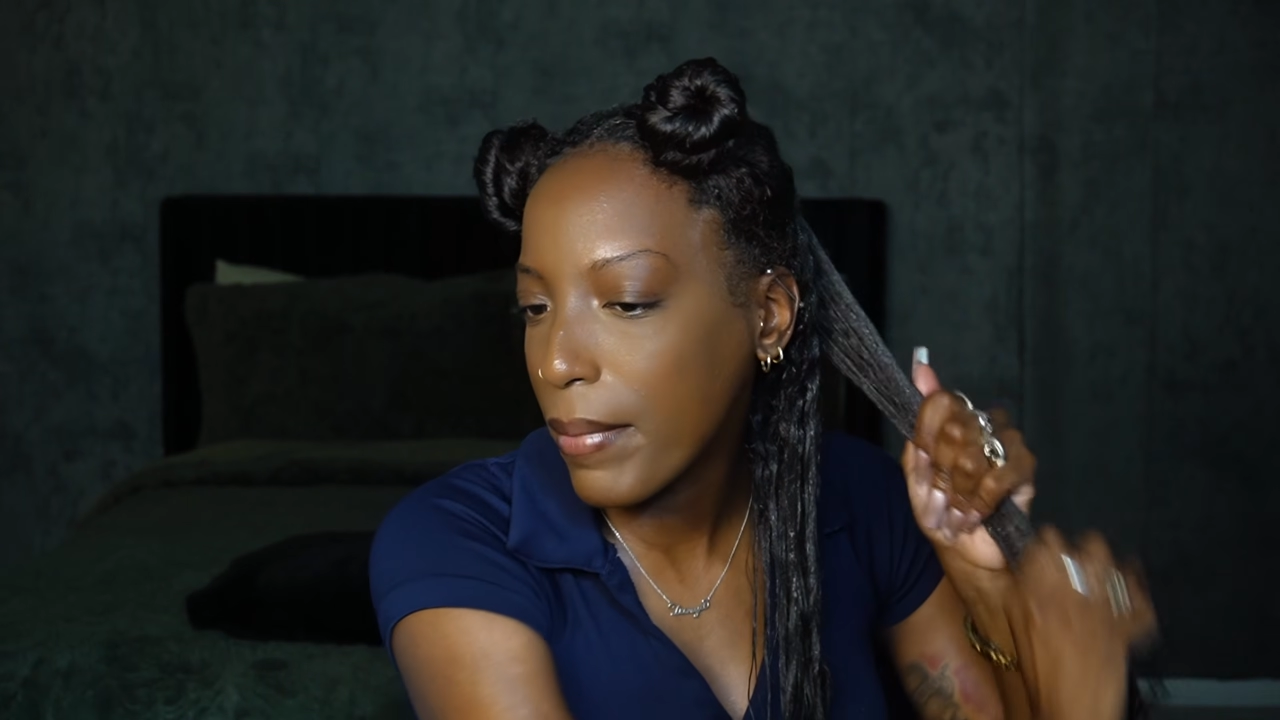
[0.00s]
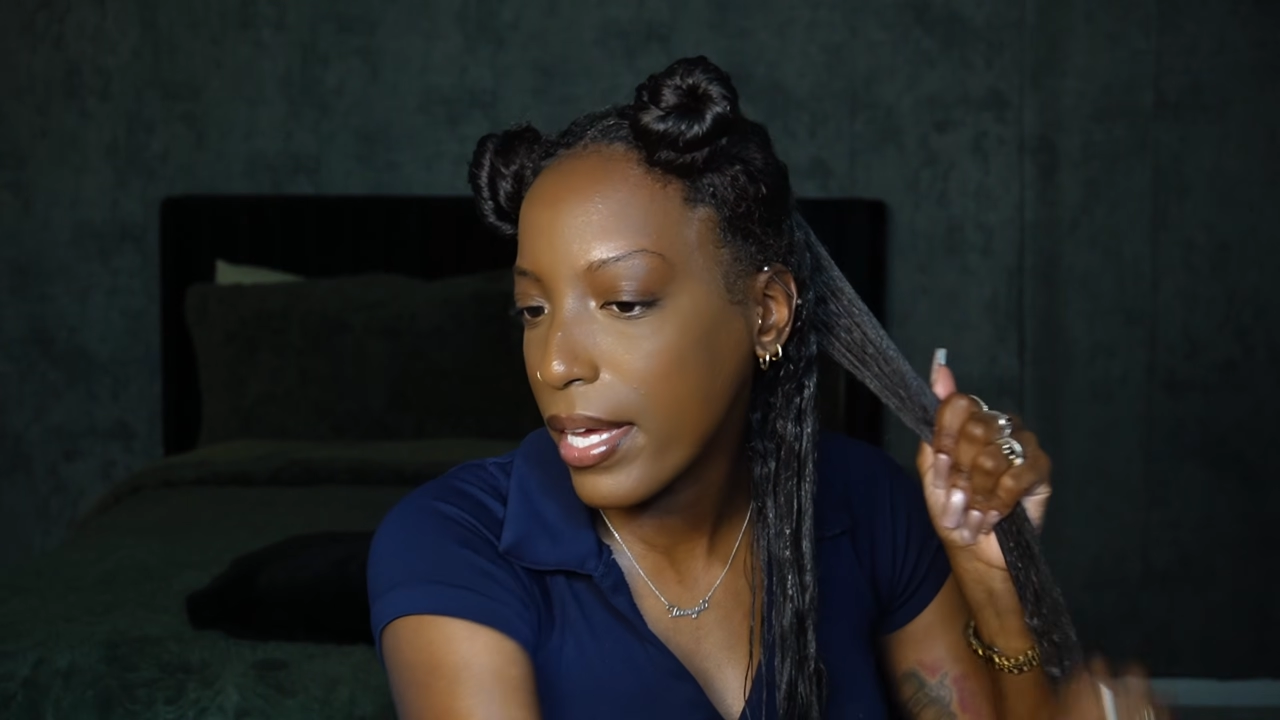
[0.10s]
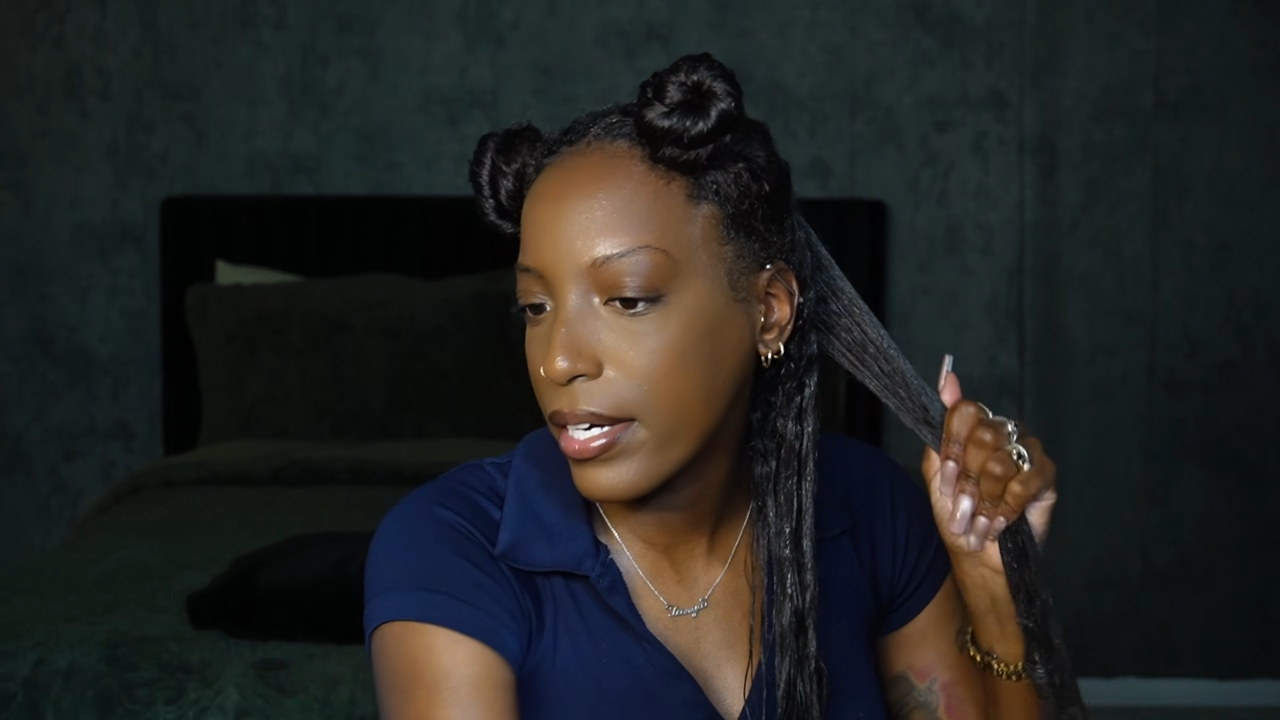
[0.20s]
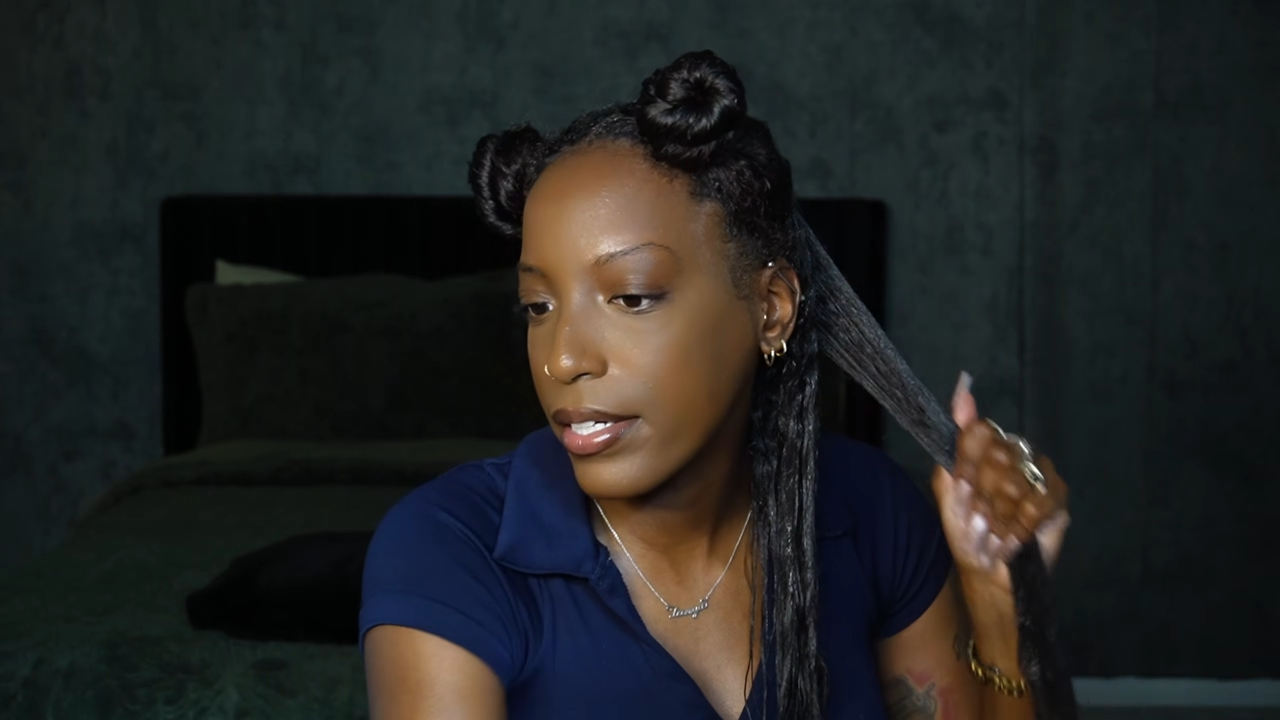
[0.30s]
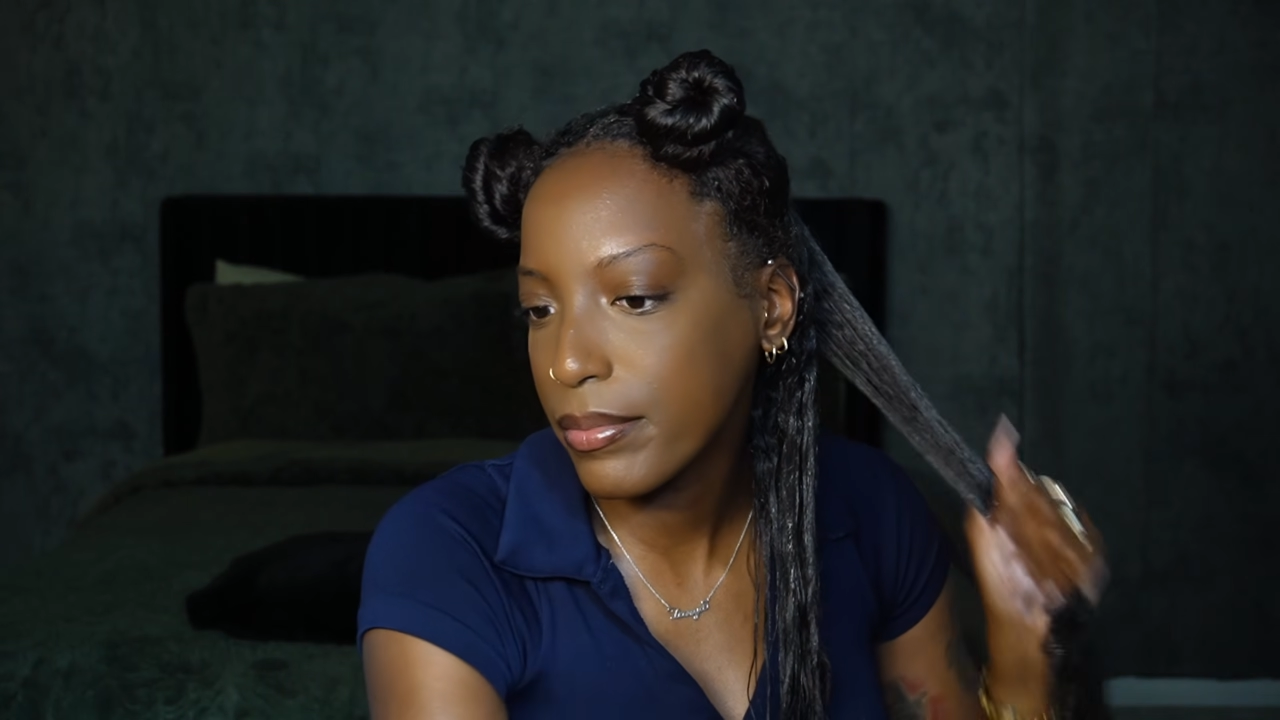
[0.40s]

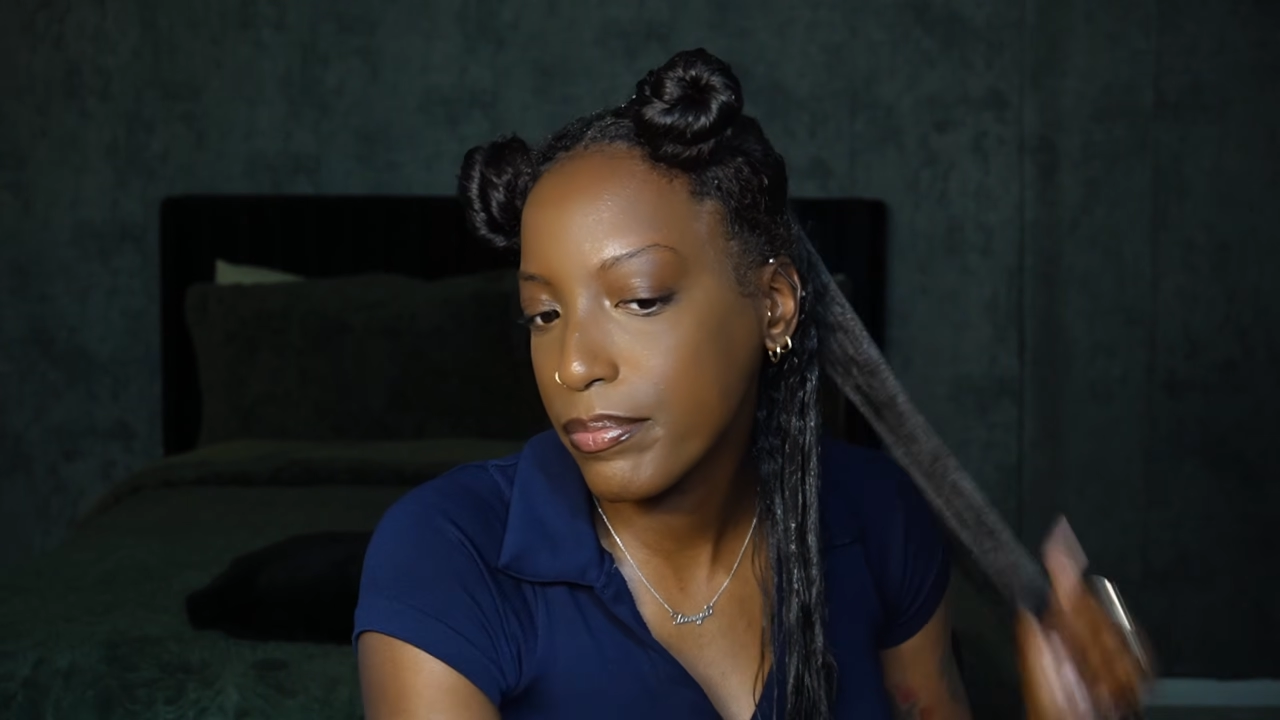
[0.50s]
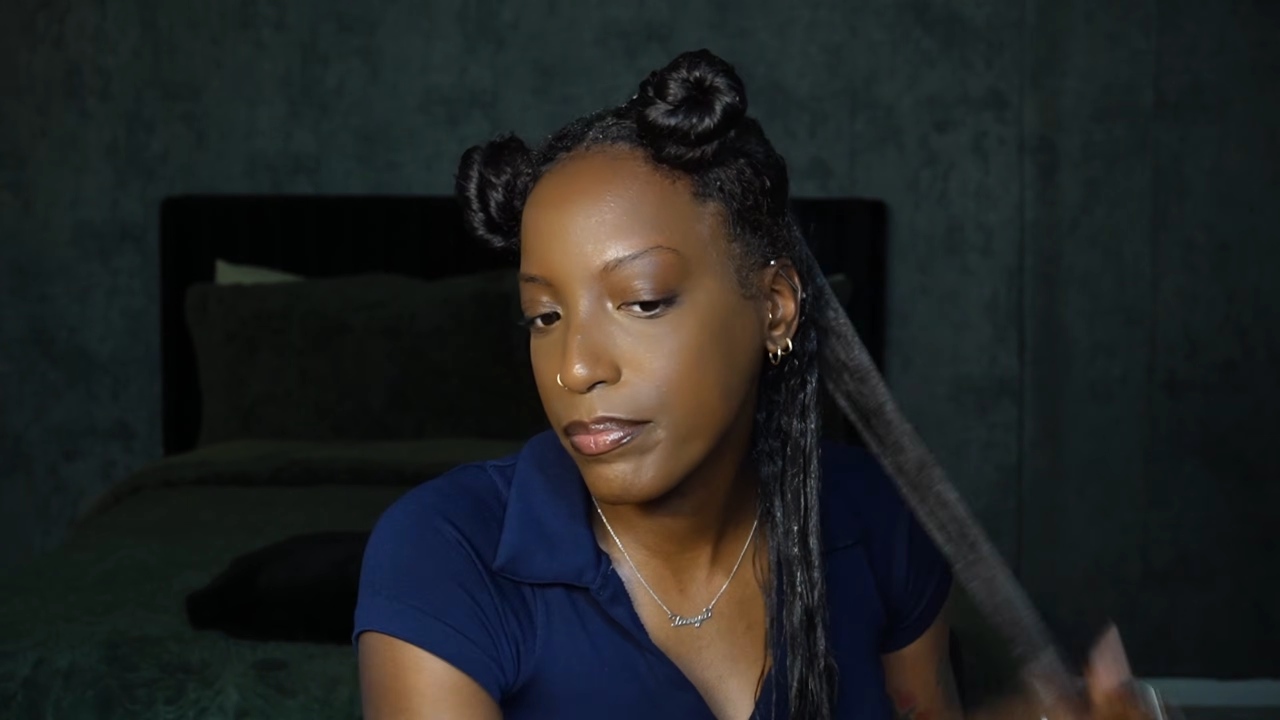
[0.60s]
better.